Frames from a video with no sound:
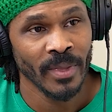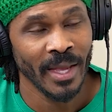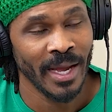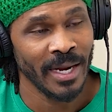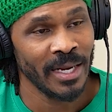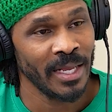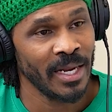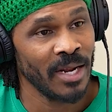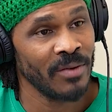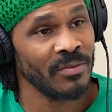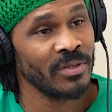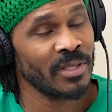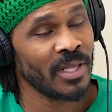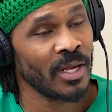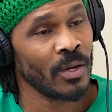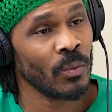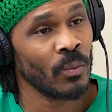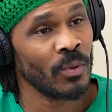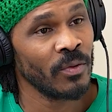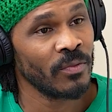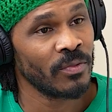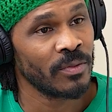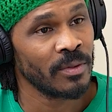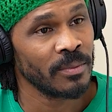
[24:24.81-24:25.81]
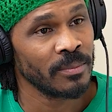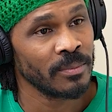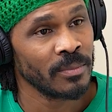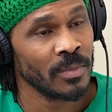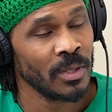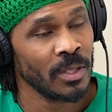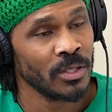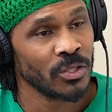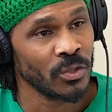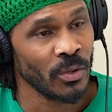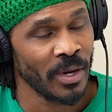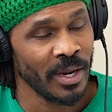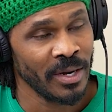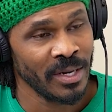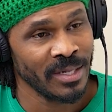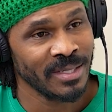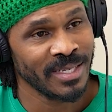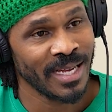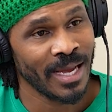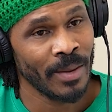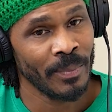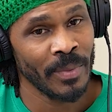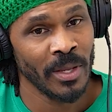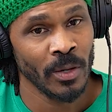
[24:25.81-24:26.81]
i did everything with them yeah so
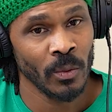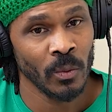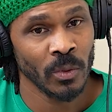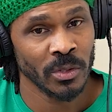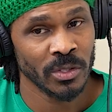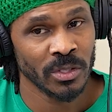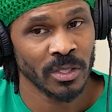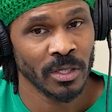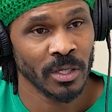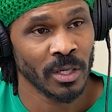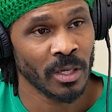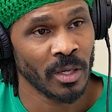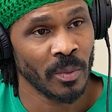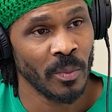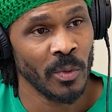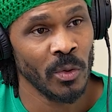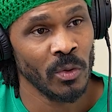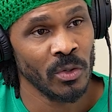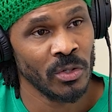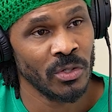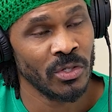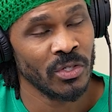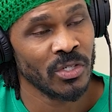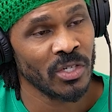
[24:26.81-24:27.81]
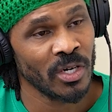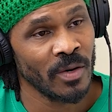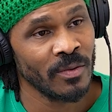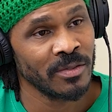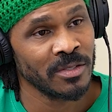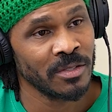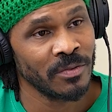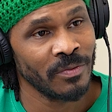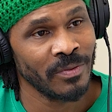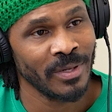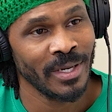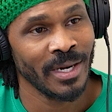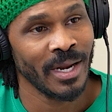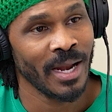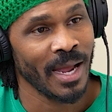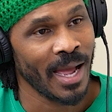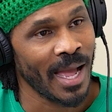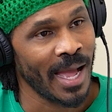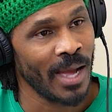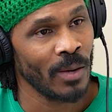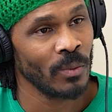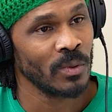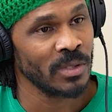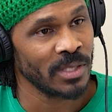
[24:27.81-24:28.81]
anytime there was a community service event
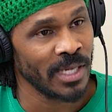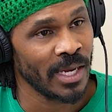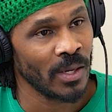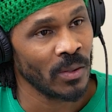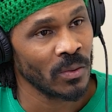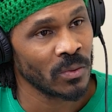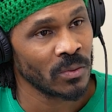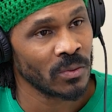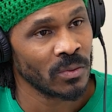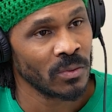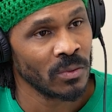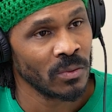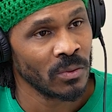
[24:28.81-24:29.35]
i was out